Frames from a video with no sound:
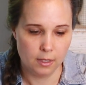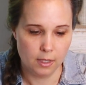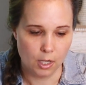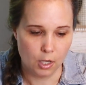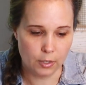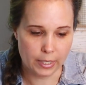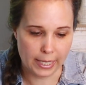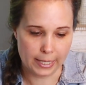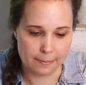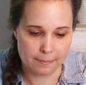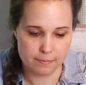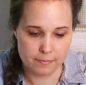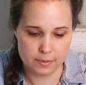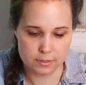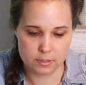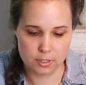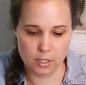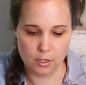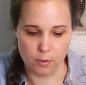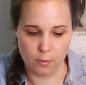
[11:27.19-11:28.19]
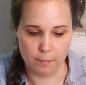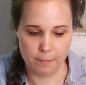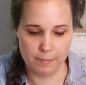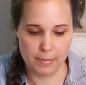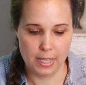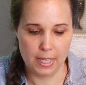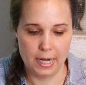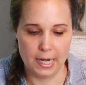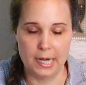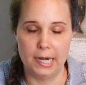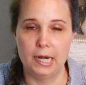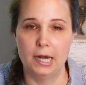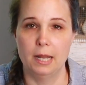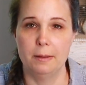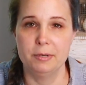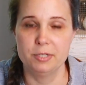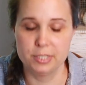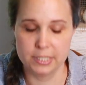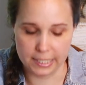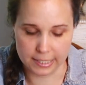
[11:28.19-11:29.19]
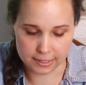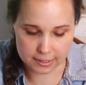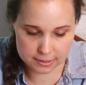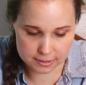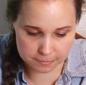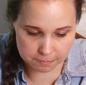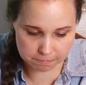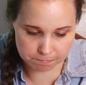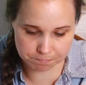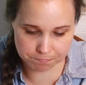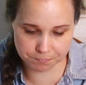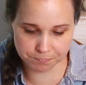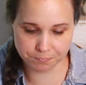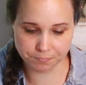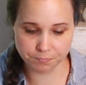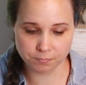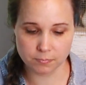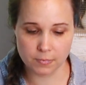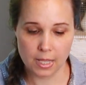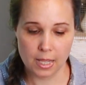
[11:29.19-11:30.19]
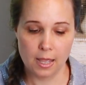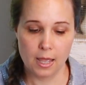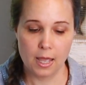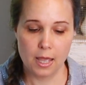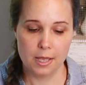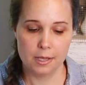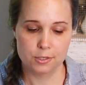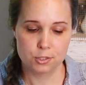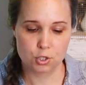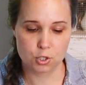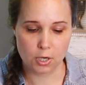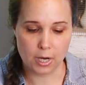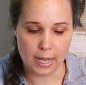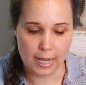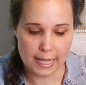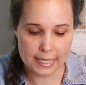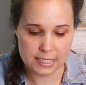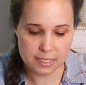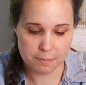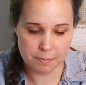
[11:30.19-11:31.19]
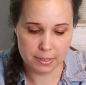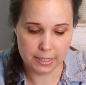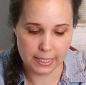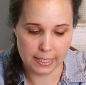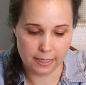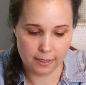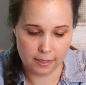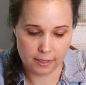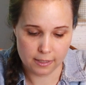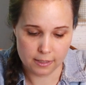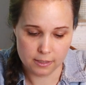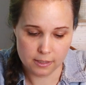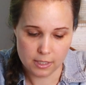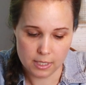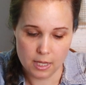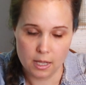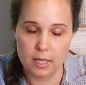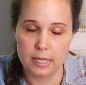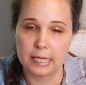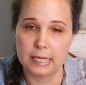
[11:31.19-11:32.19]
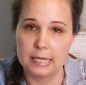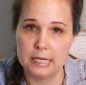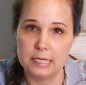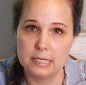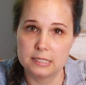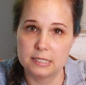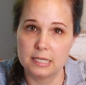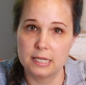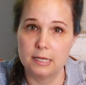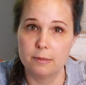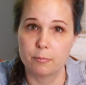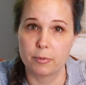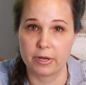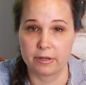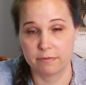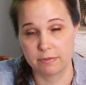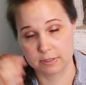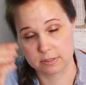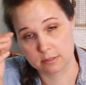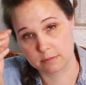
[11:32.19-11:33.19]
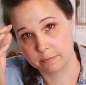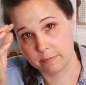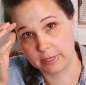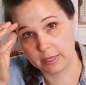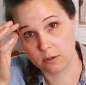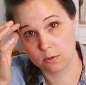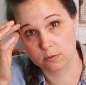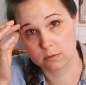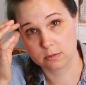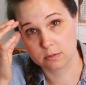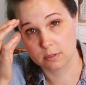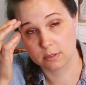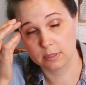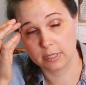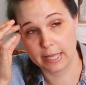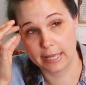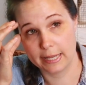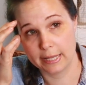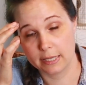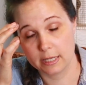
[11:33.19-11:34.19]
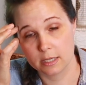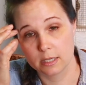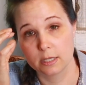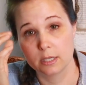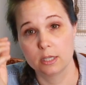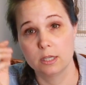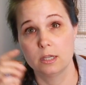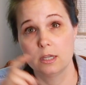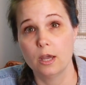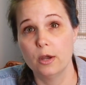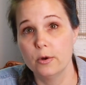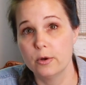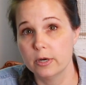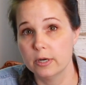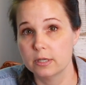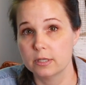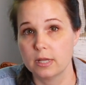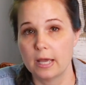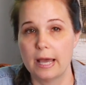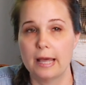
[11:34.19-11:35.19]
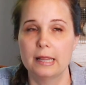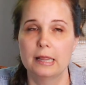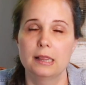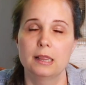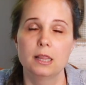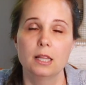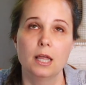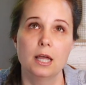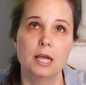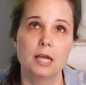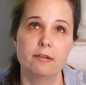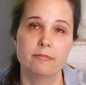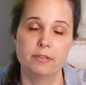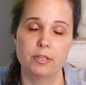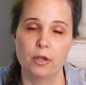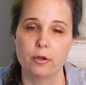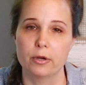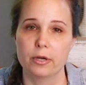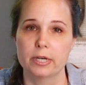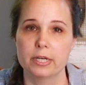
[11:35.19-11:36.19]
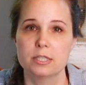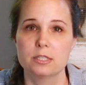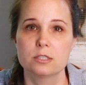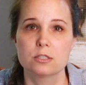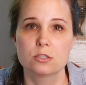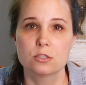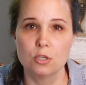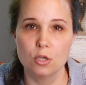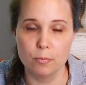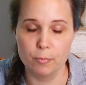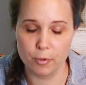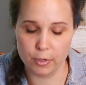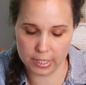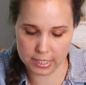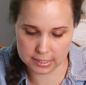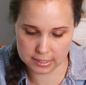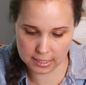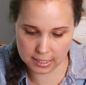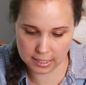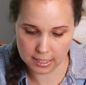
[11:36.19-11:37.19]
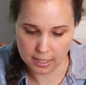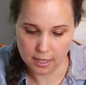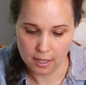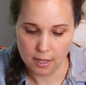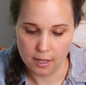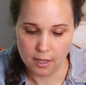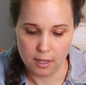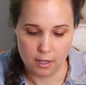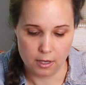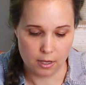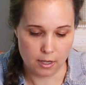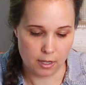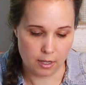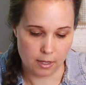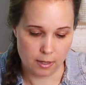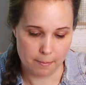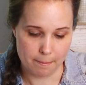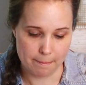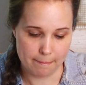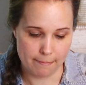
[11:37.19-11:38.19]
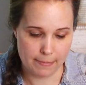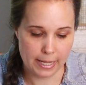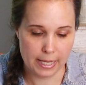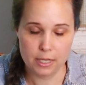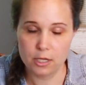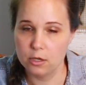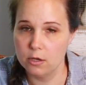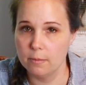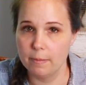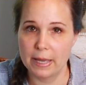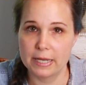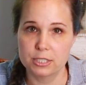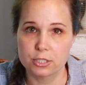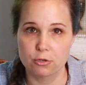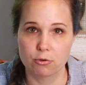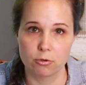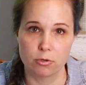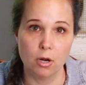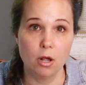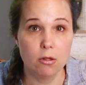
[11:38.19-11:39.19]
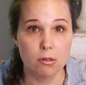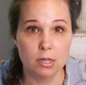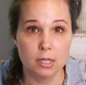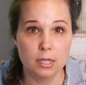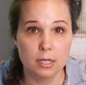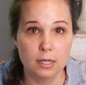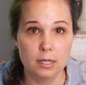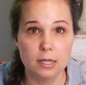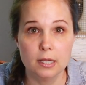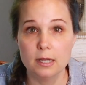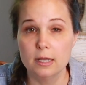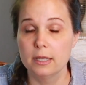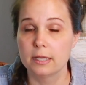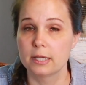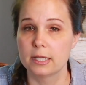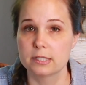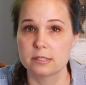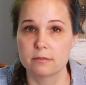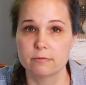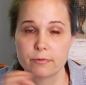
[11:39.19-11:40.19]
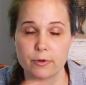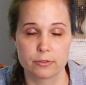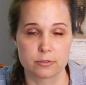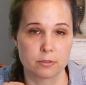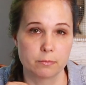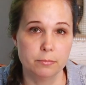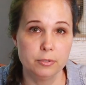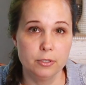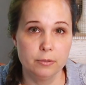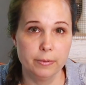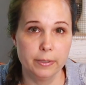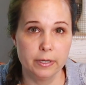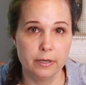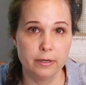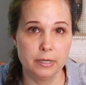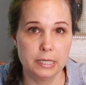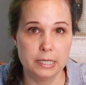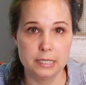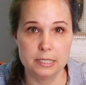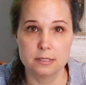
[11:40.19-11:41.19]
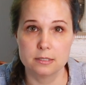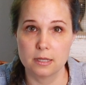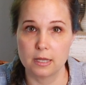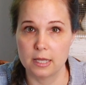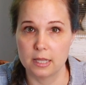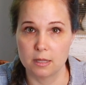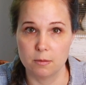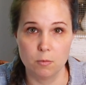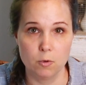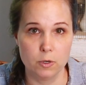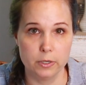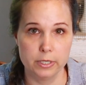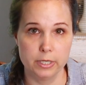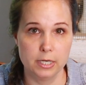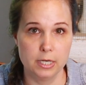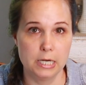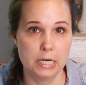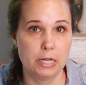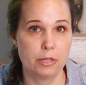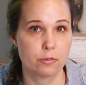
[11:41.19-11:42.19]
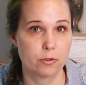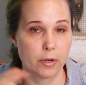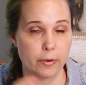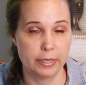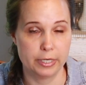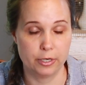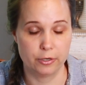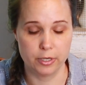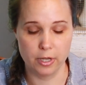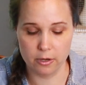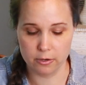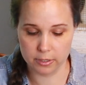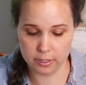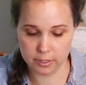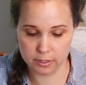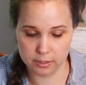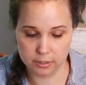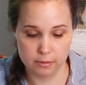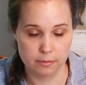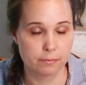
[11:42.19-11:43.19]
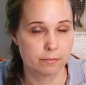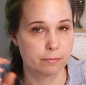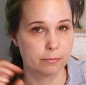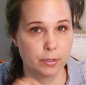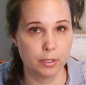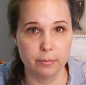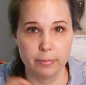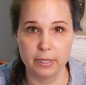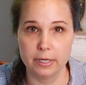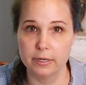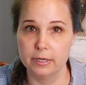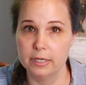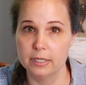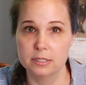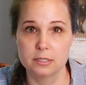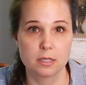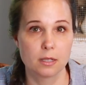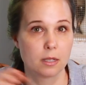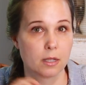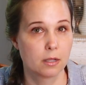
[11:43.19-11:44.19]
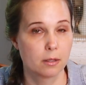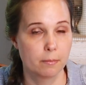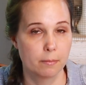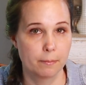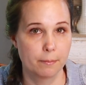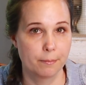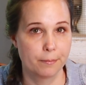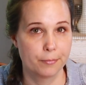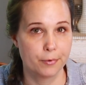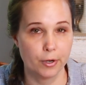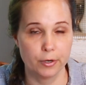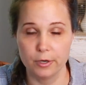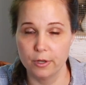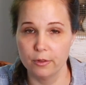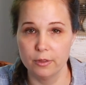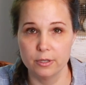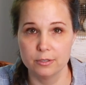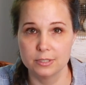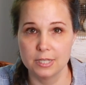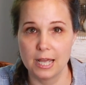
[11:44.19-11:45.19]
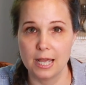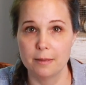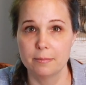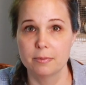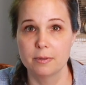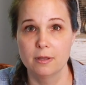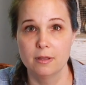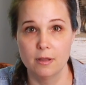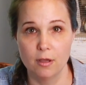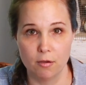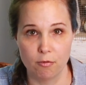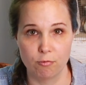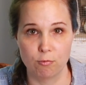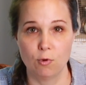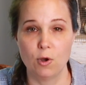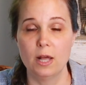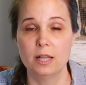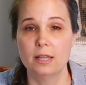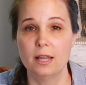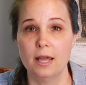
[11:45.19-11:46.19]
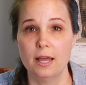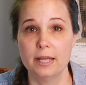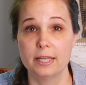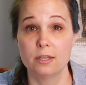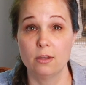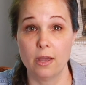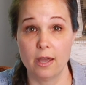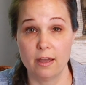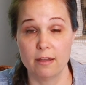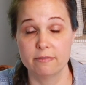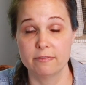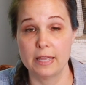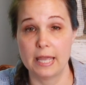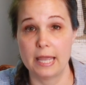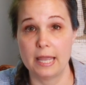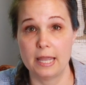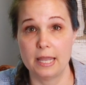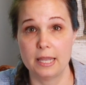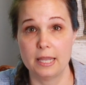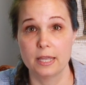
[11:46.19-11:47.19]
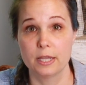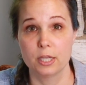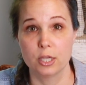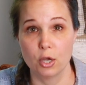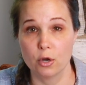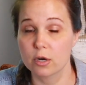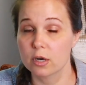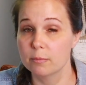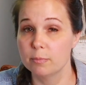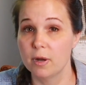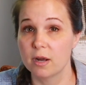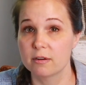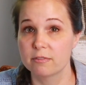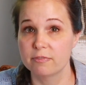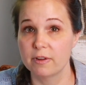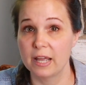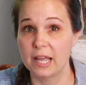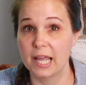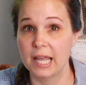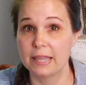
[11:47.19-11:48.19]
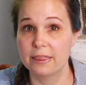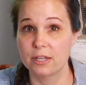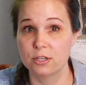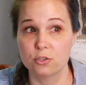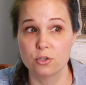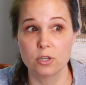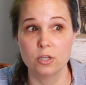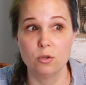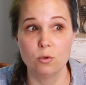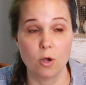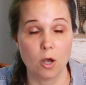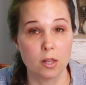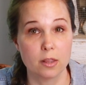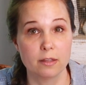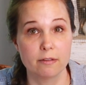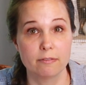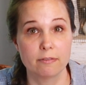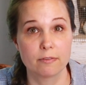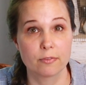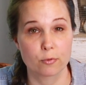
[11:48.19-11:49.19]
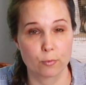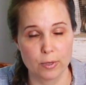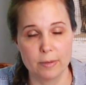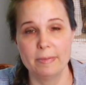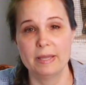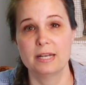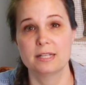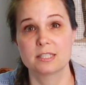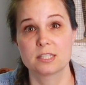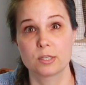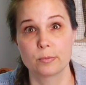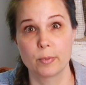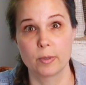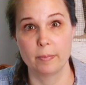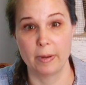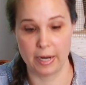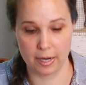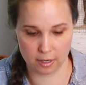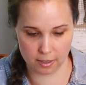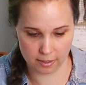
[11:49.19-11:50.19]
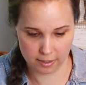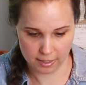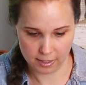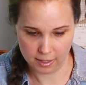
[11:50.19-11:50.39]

Okay, so number 6, try to plan easy breakfast meals like yogurt. I love yogurt. It's super easy. Make you a batch of granola, get some frozen blueberries in the morning, throw in your yogurt, blueberries, granola on top. Voila, you have a yogurt parfait that took you all of 3 minutes to prepare.